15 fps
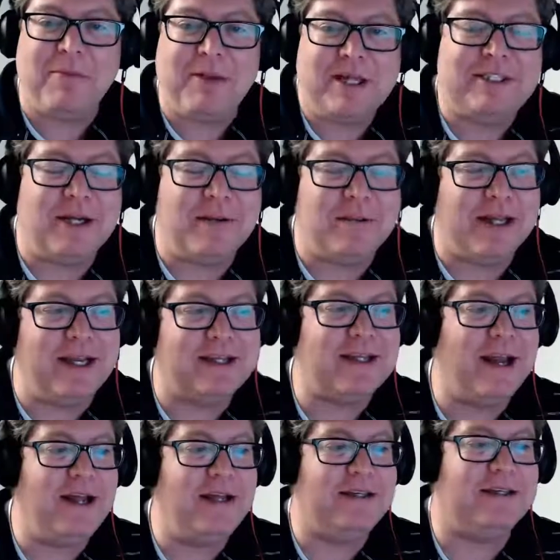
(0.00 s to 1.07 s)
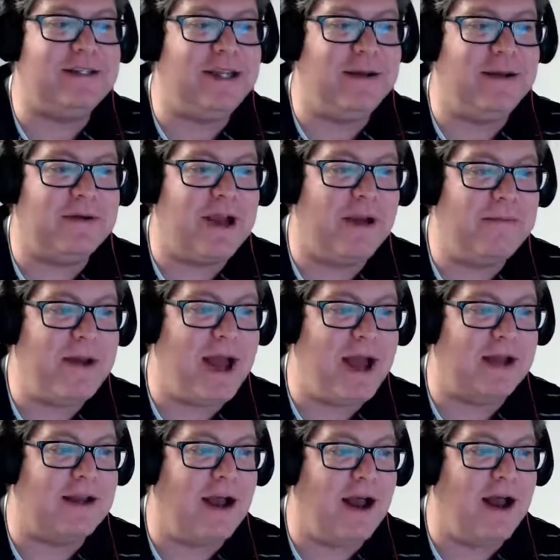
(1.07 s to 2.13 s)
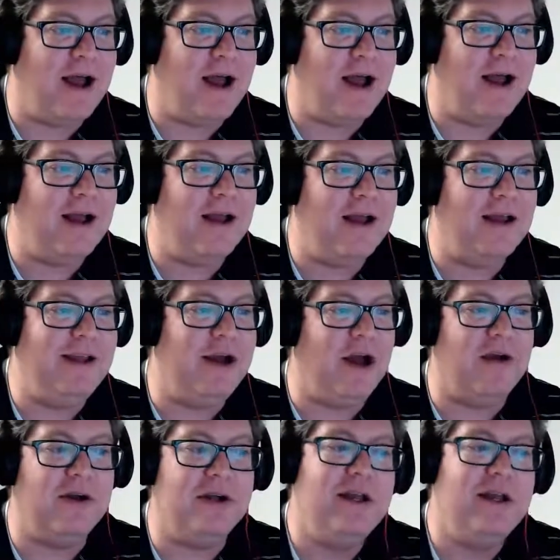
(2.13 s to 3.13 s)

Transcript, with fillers: legitimately excited to see him come back. Uh, you know,